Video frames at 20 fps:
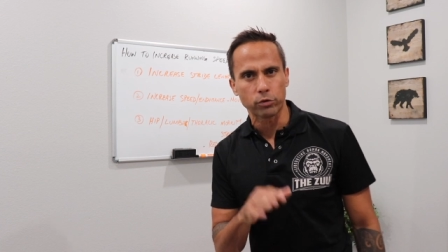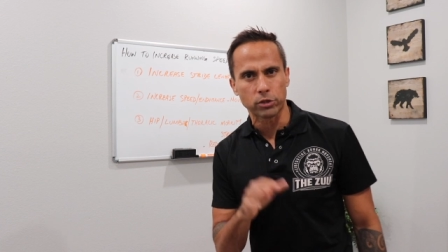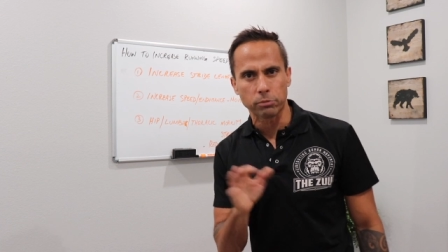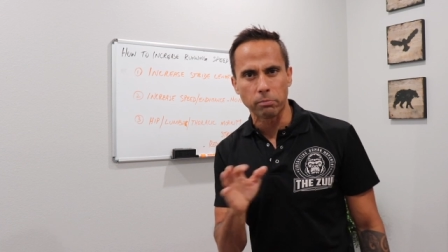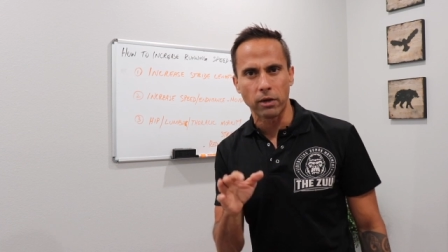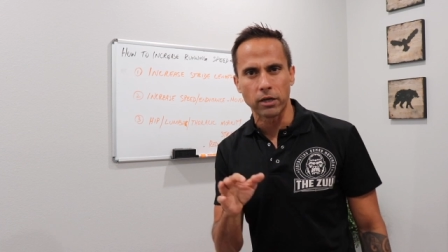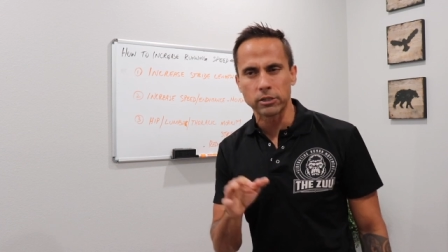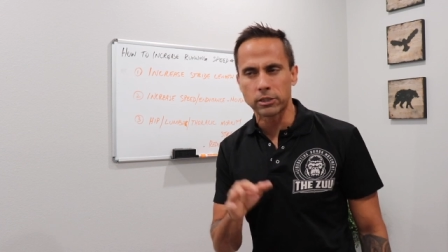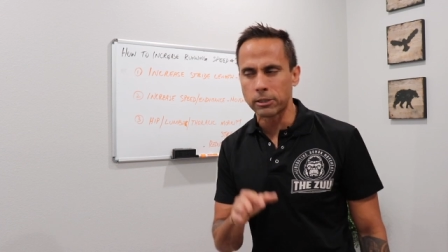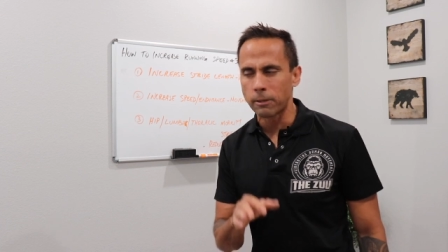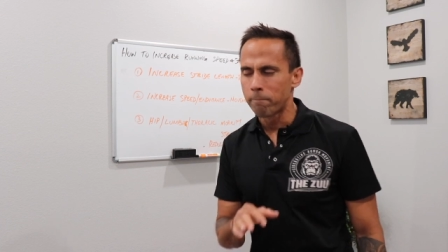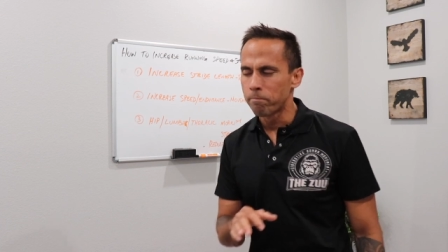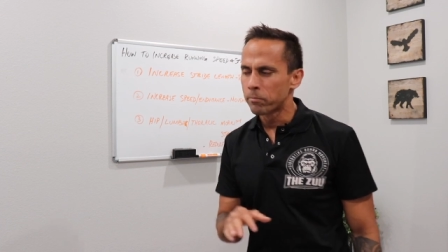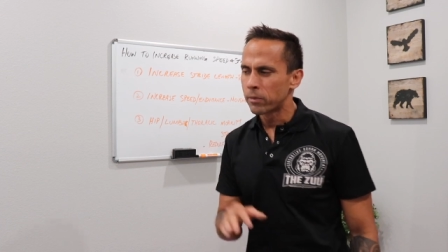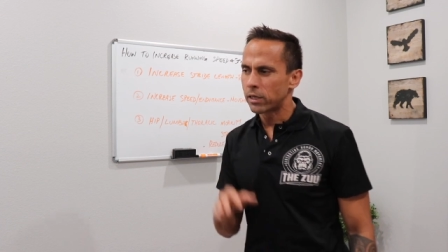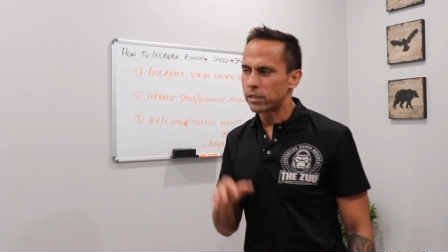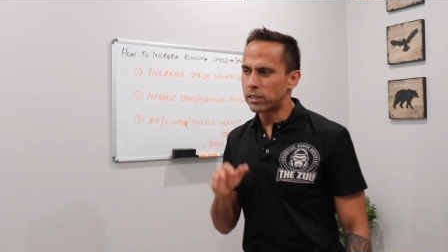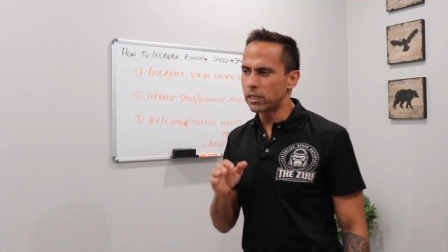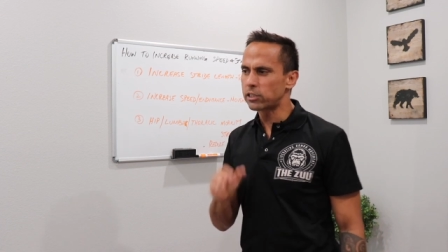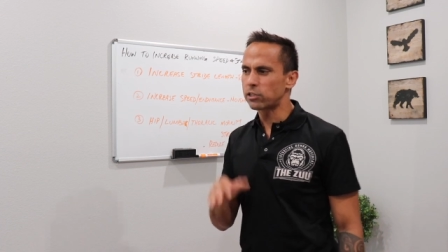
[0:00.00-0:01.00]
which most
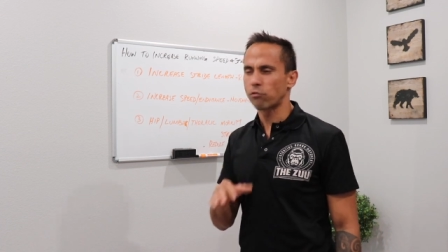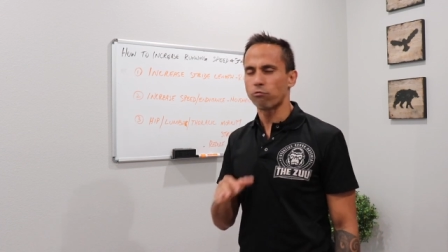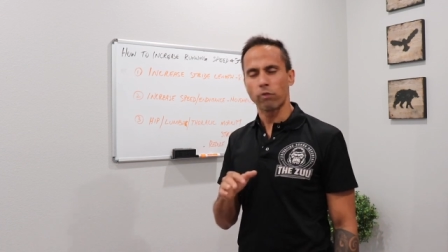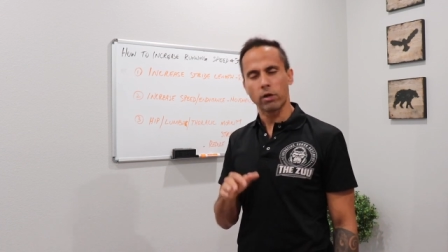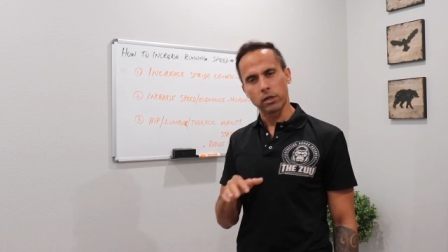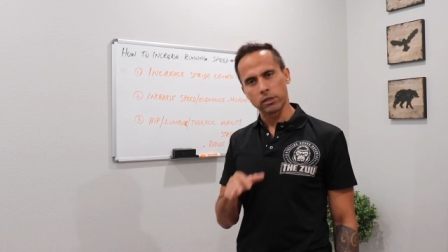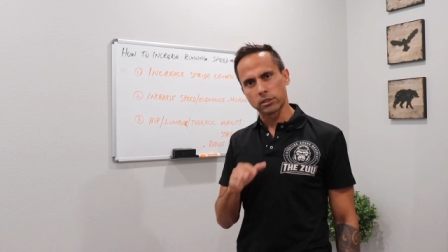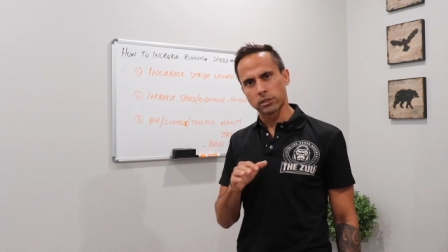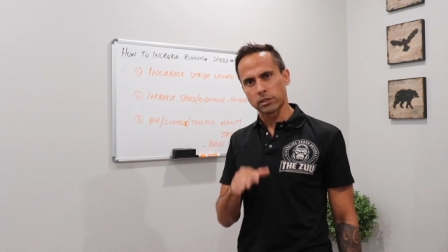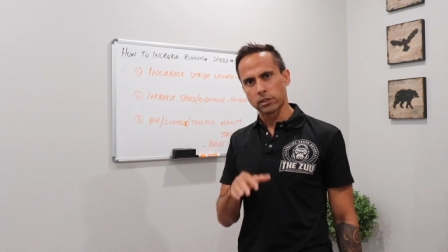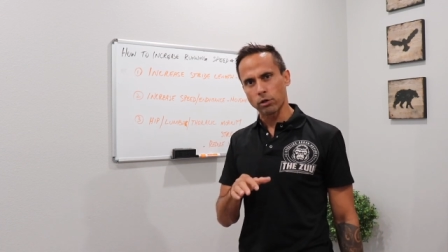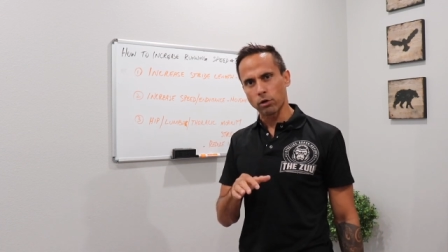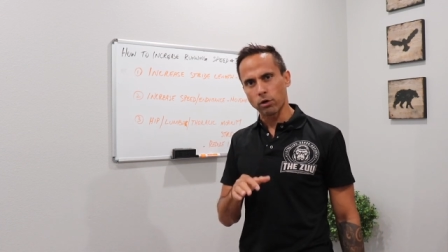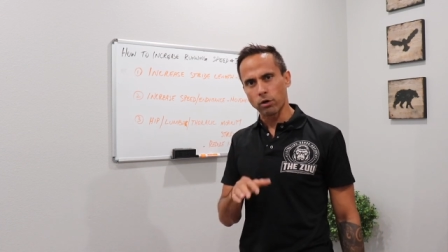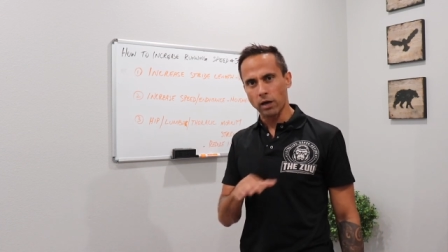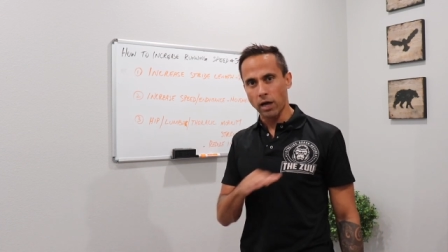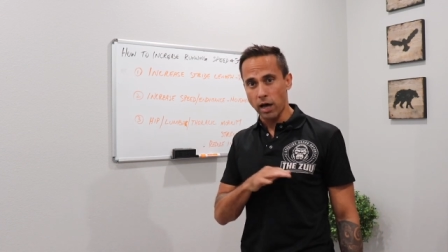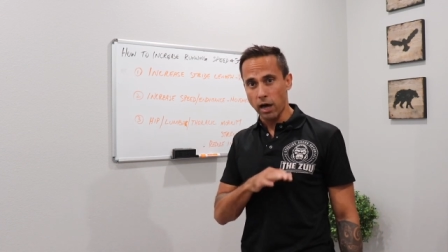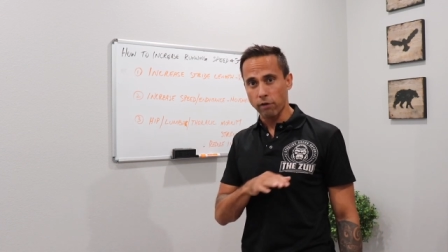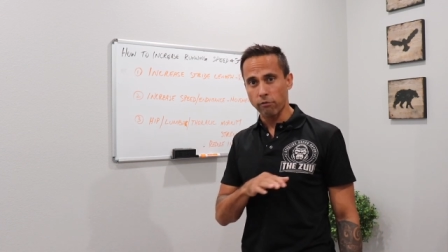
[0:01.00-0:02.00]
decent runners sit
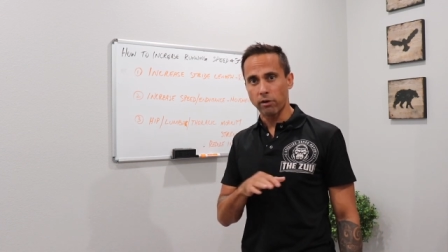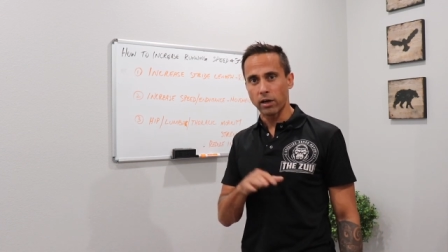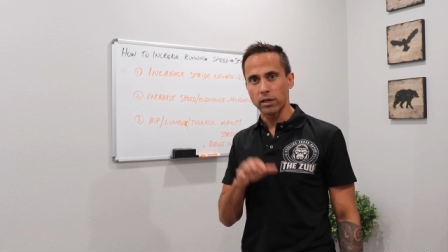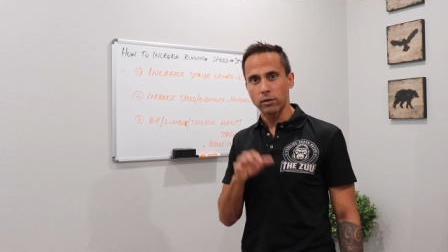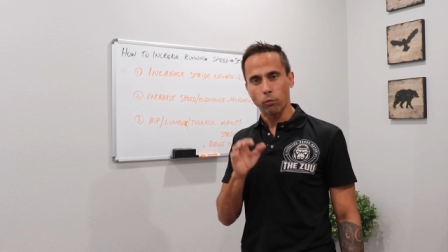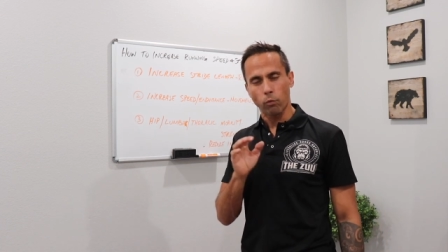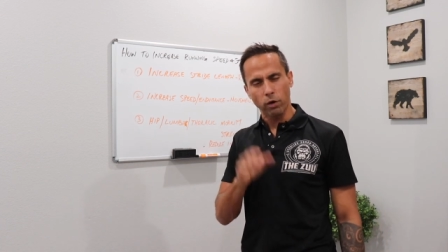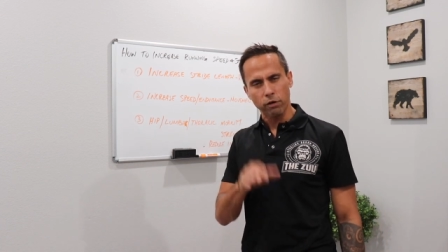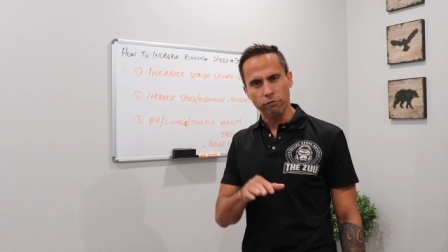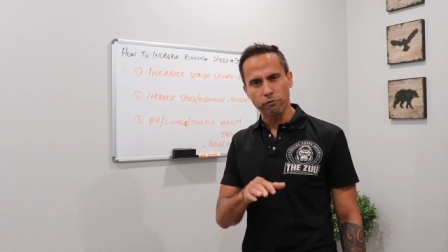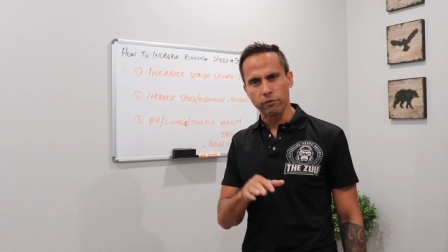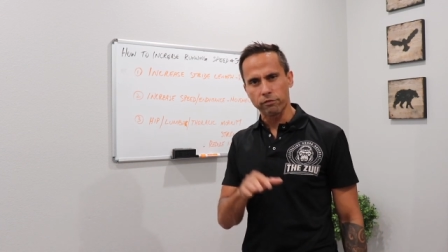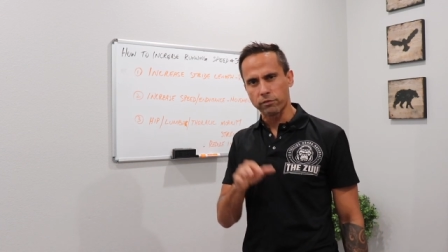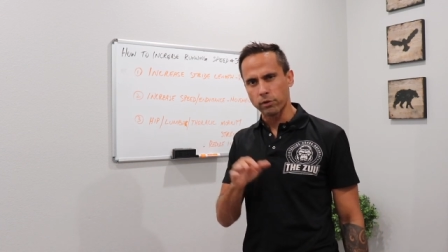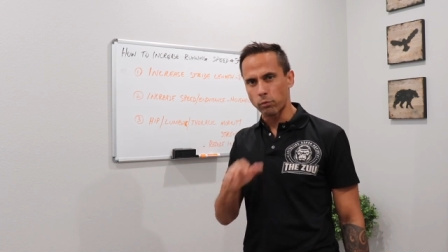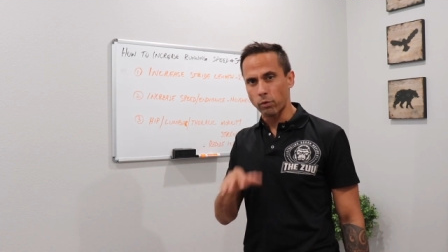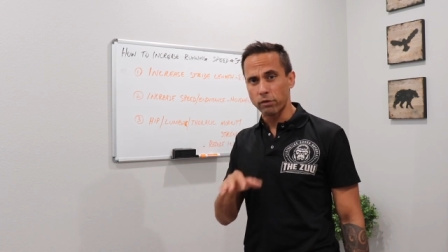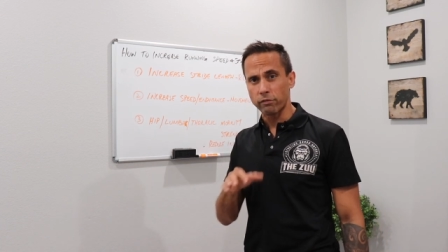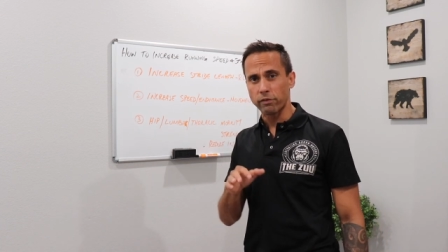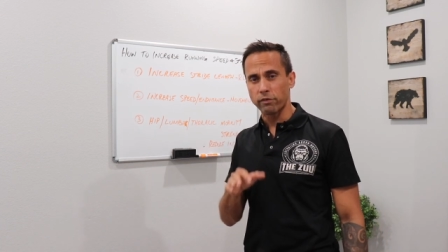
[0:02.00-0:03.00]
on, heart rate, one
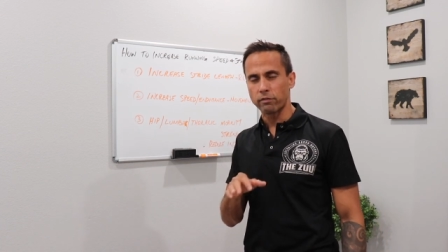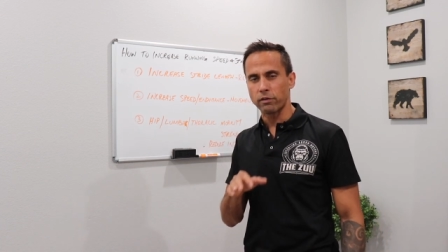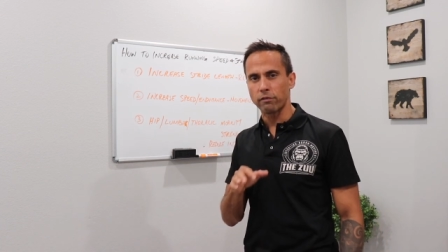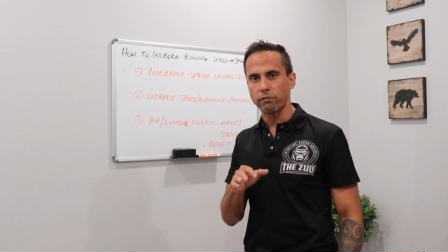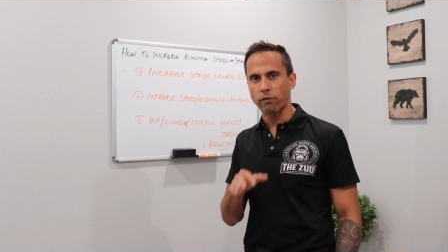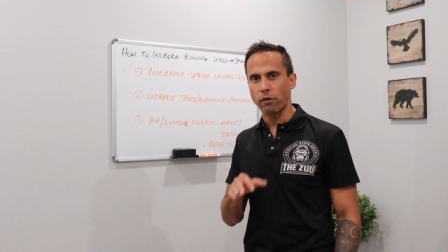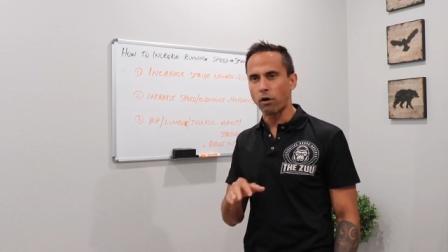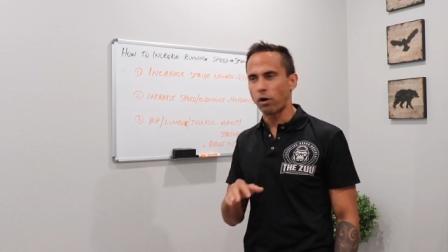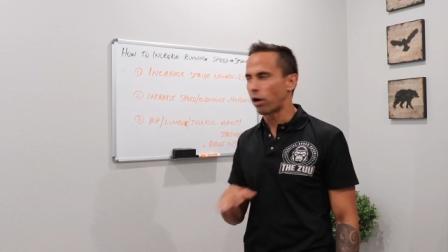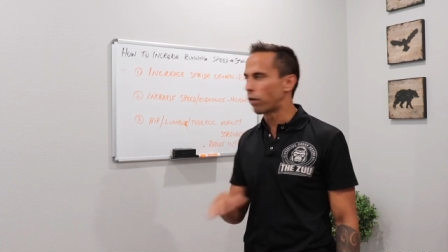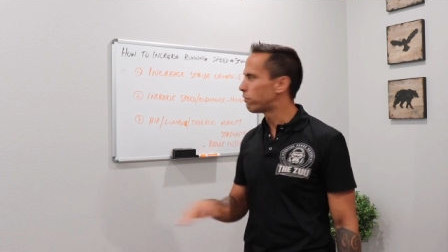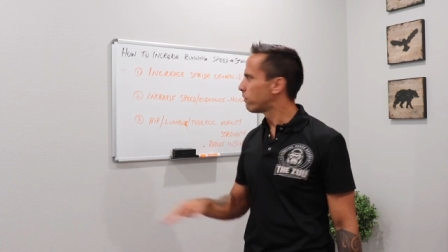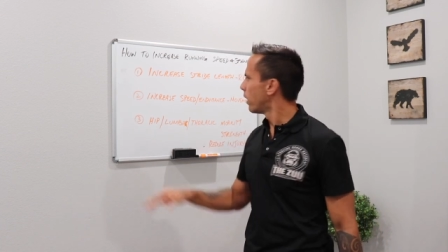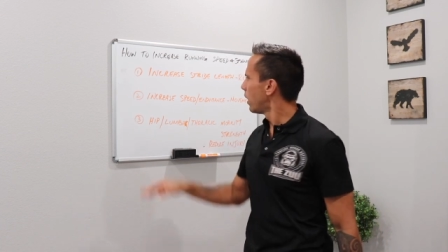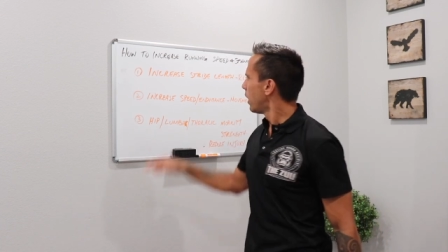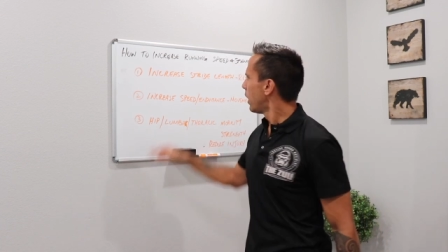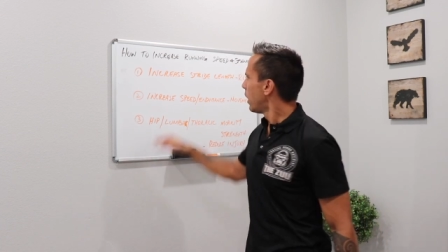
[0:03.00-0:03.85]
fifty, one fifty-five,